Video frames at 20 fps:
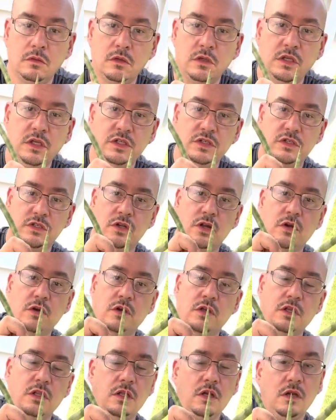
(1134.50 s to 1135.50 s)
Get your dirt
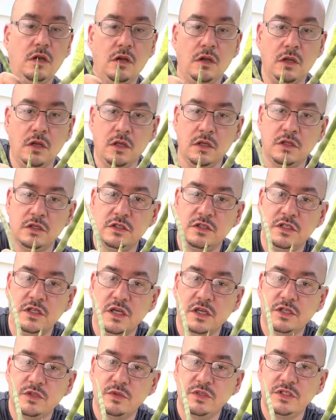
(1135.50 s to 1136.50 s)
in there. You see how
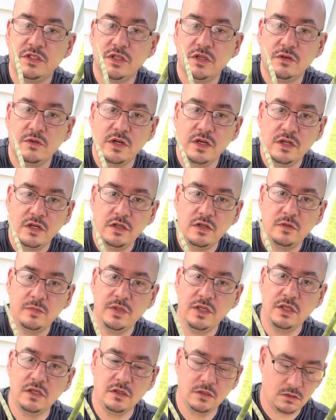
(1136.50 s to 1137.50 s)
I twisted around a little
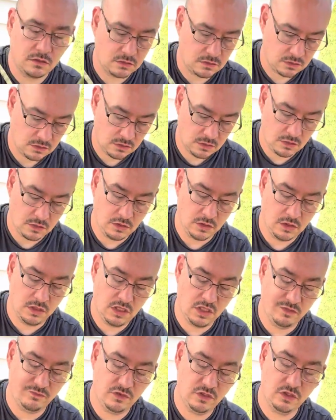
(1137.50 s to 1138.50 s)
bit?
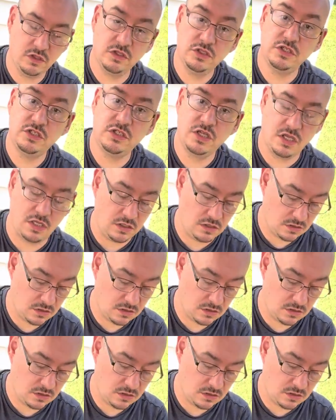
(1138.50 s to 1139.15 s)
Give it a good shake.